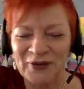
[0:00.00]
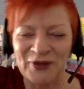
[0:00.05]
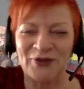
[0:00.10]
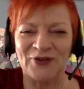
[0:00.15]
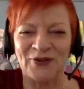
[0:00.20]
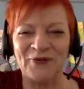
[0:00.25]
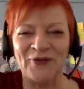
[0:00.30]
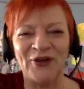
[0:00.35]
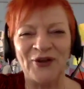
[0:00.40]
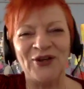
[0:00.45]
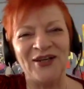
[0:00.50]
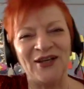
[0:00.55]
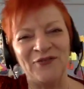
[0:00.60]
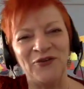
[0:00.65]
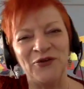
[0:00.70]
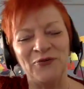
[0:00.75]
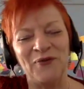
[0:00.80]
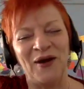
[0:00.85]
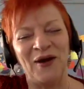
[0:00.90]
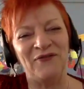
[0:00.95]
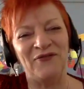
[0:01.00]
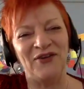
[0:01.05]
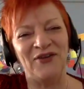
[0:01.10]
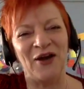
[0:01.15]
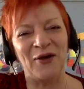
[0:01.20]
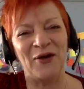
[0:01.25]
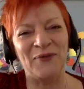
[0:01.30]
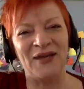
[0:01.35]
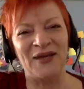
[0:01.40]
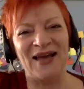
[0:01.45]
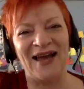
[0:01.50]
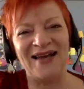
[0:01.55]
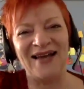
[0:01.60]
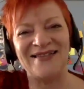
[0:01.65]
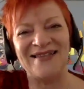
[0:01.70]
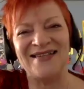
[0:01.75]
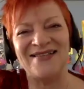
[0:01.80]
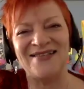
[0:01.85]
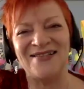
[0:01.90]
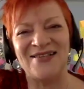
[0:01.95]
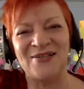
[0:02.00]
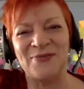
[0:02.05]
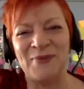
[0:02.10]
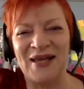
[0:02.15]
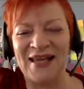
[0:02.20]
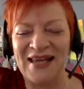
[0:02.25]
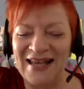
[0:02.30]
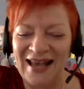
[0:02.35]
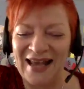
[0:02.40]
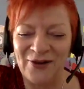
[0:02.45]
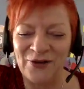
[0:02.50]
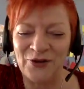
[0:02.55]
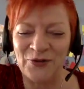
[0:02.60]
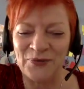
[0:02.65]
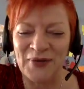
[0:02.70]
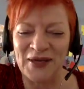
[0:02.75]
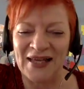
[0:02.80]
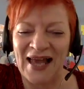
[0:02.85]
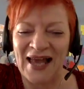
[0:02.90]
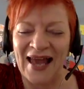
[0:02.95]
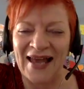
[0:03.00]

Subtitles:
because I'm going to give you my VIP access to Speaking Alchemy,